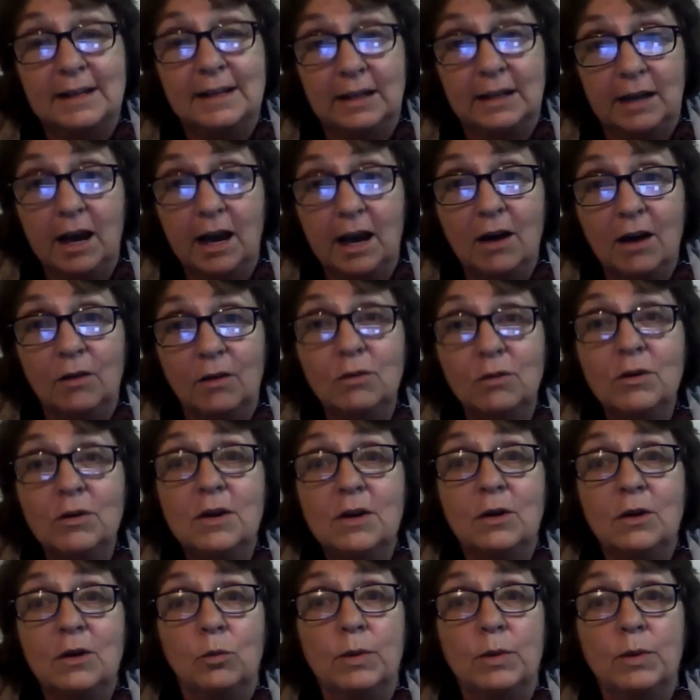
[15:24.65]
Now
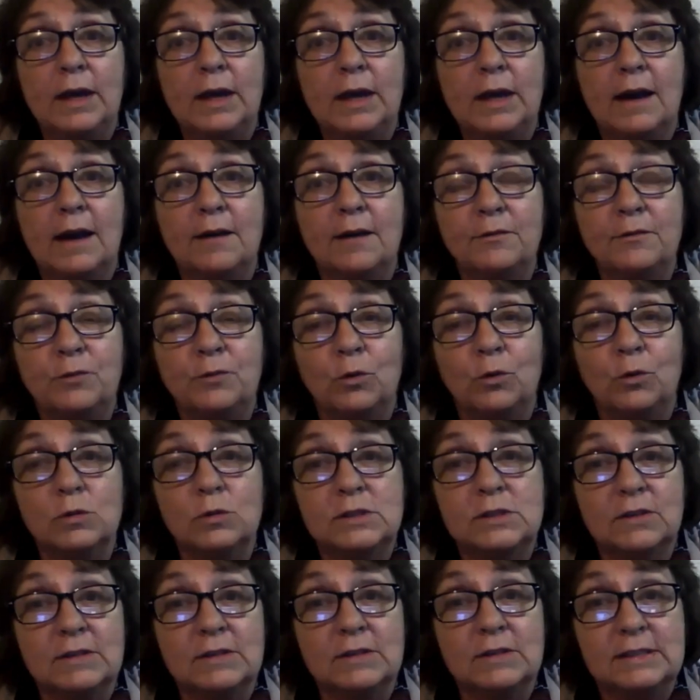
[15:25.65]
we have
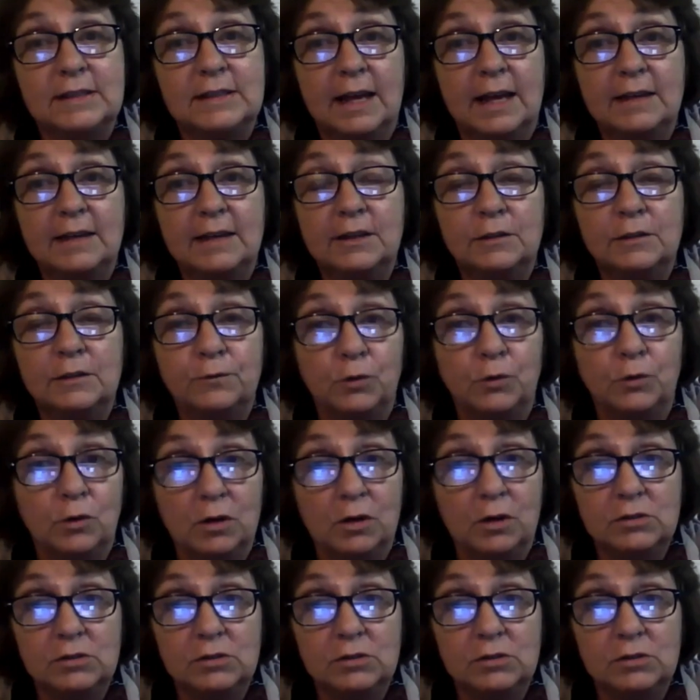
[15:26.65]
also a standard for